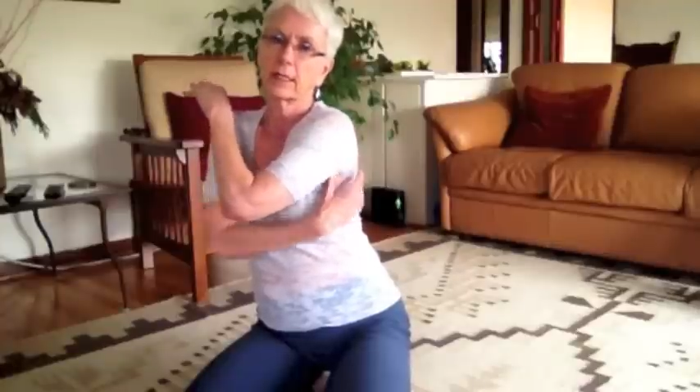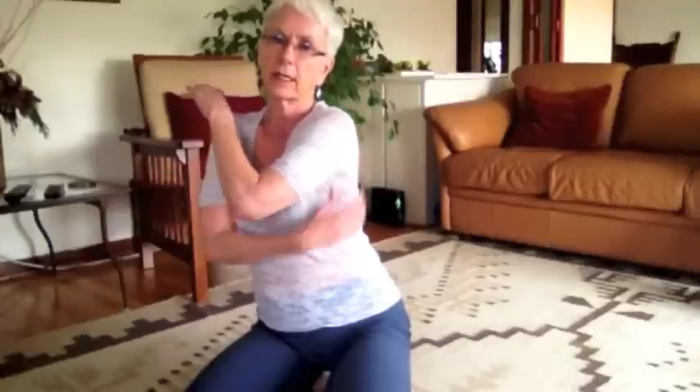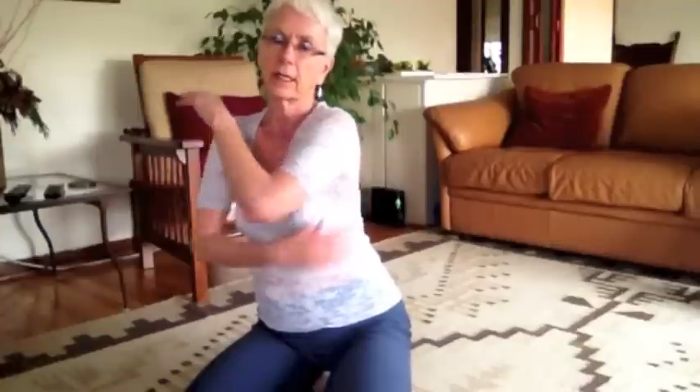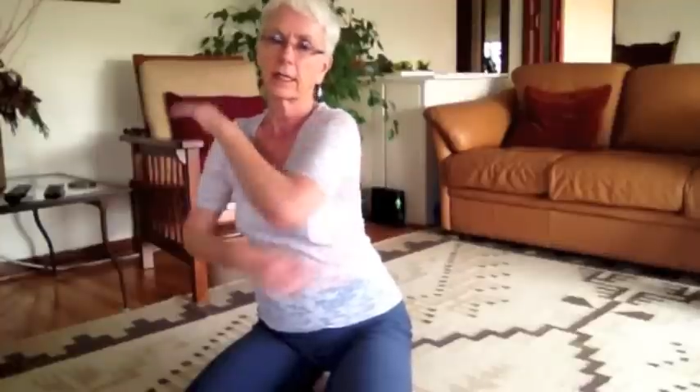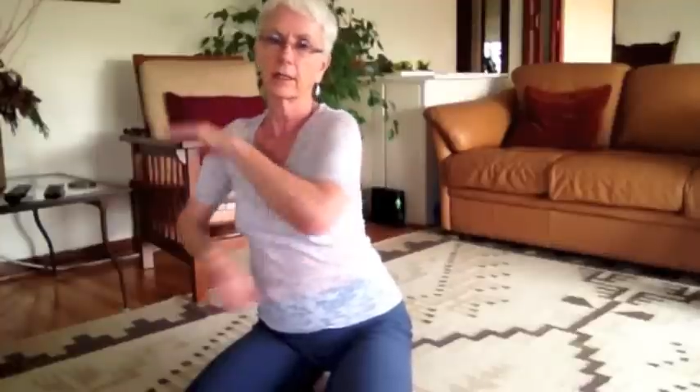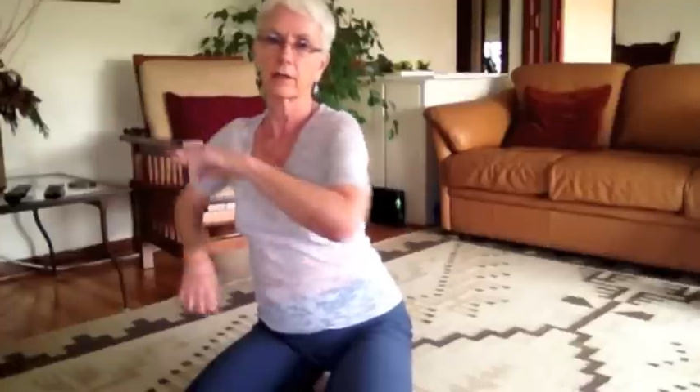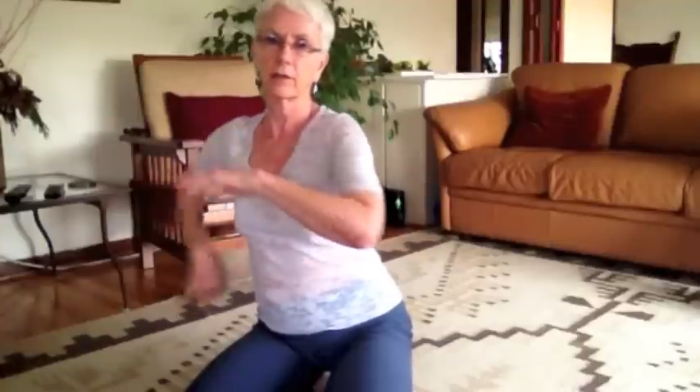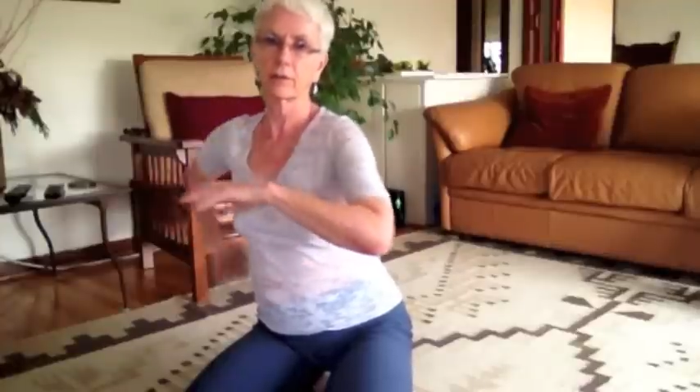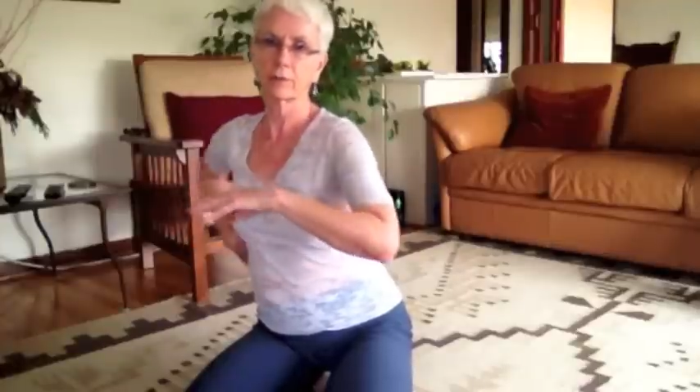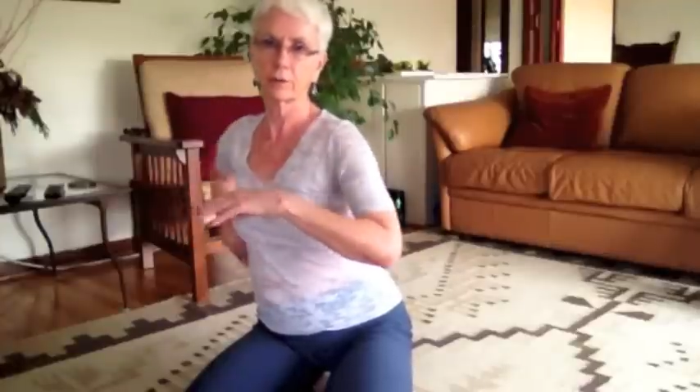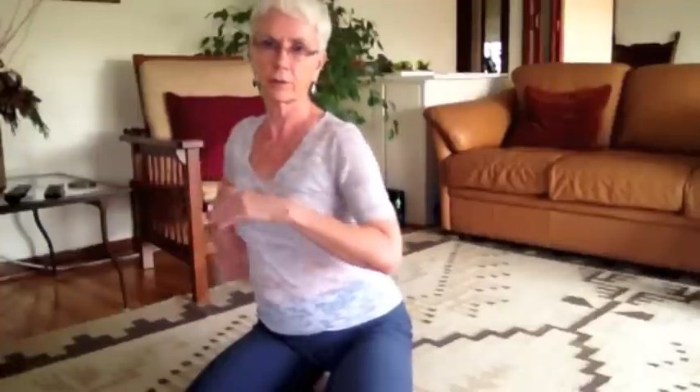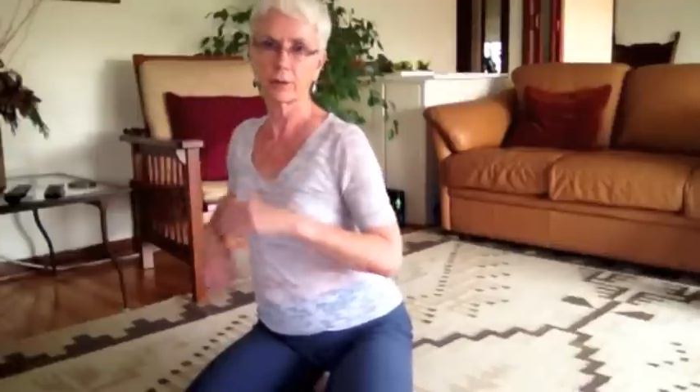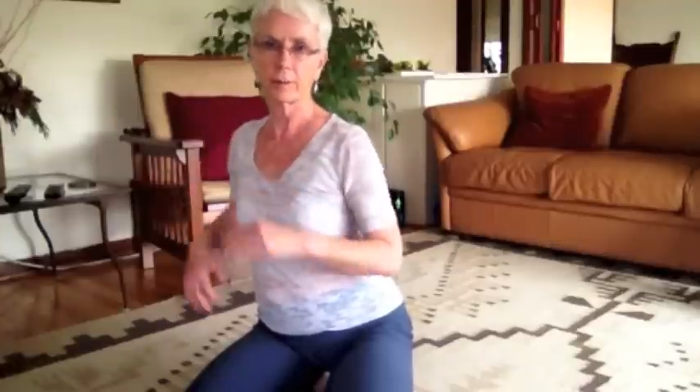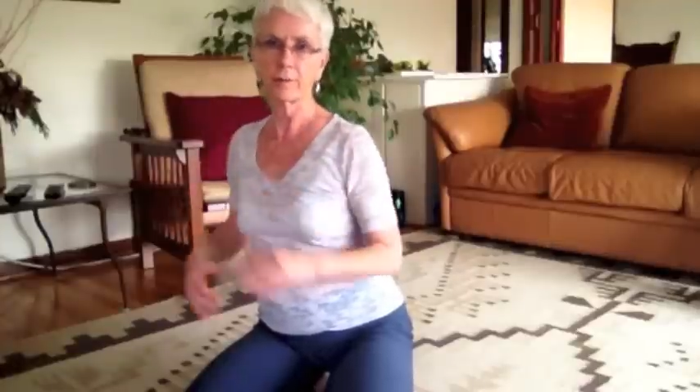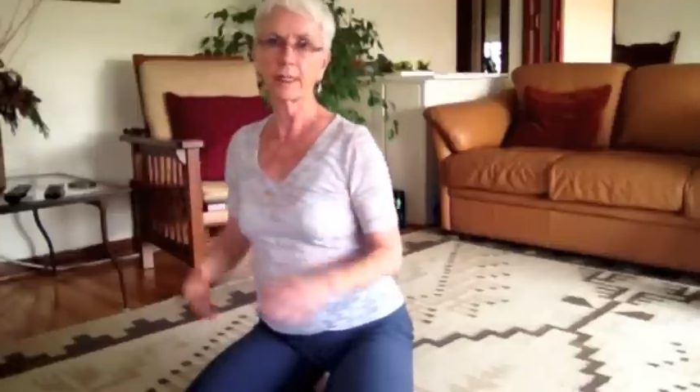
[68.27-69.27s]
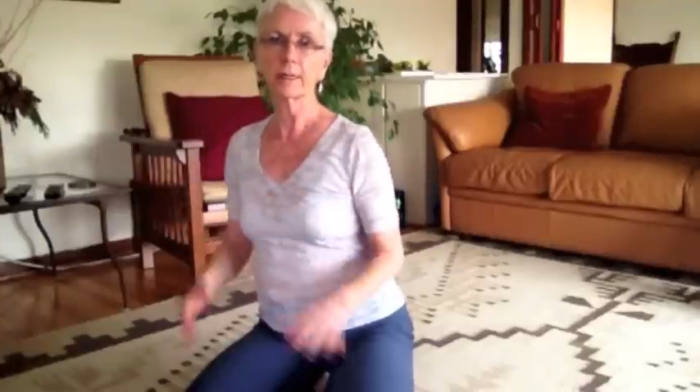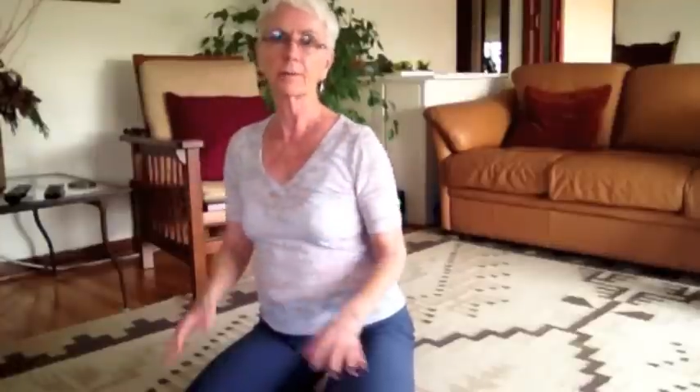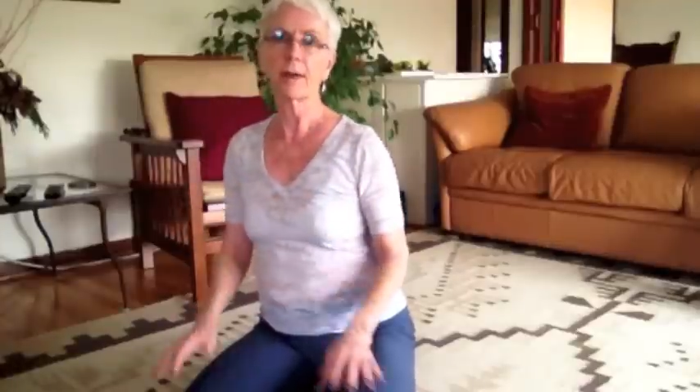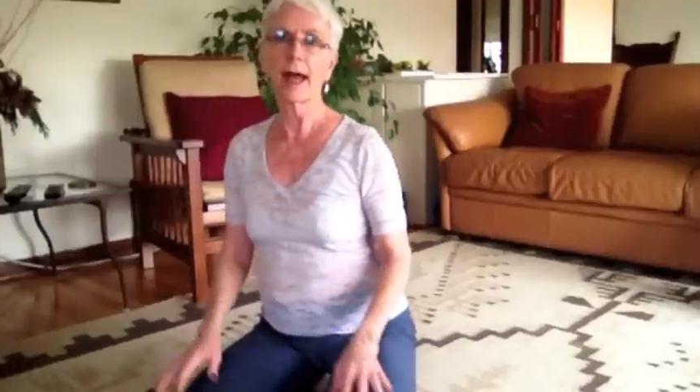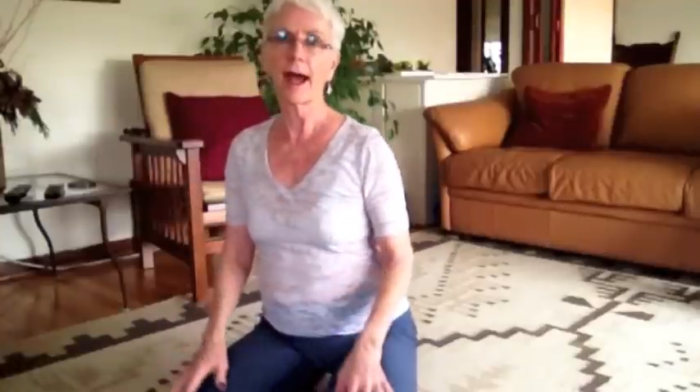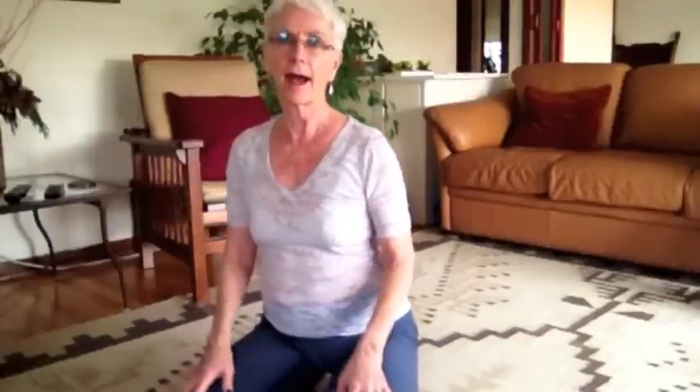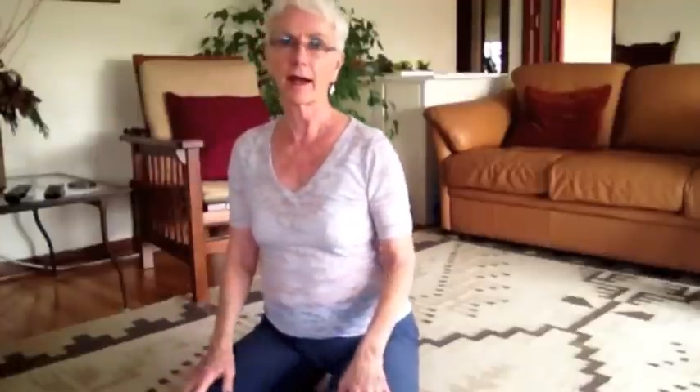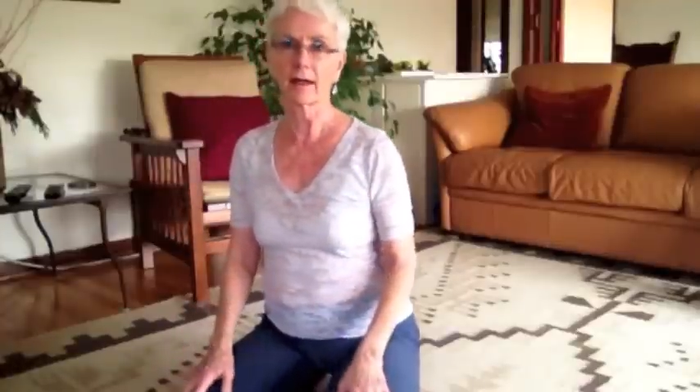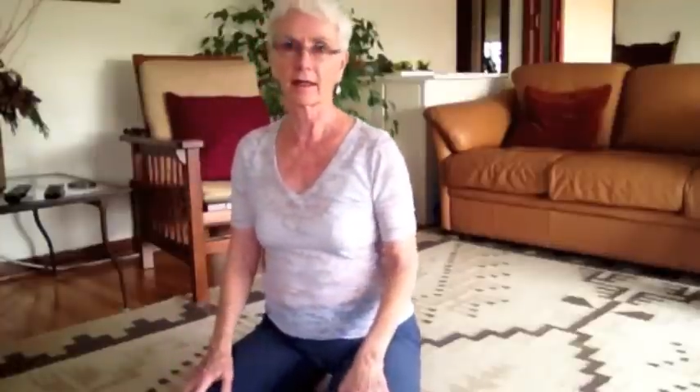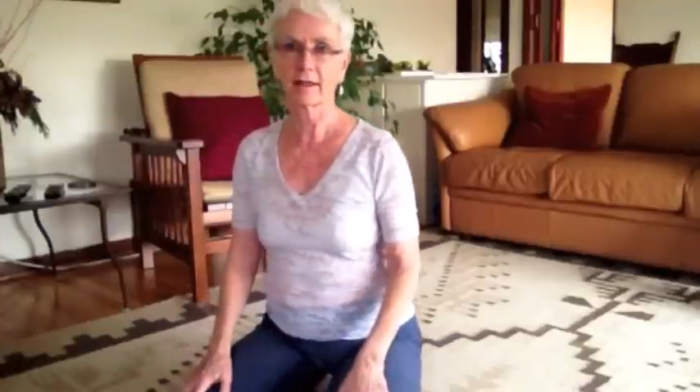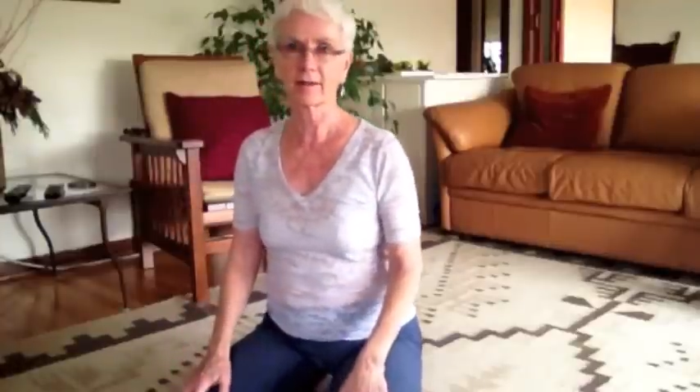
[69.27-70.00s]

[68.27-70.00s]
and through the mid-back.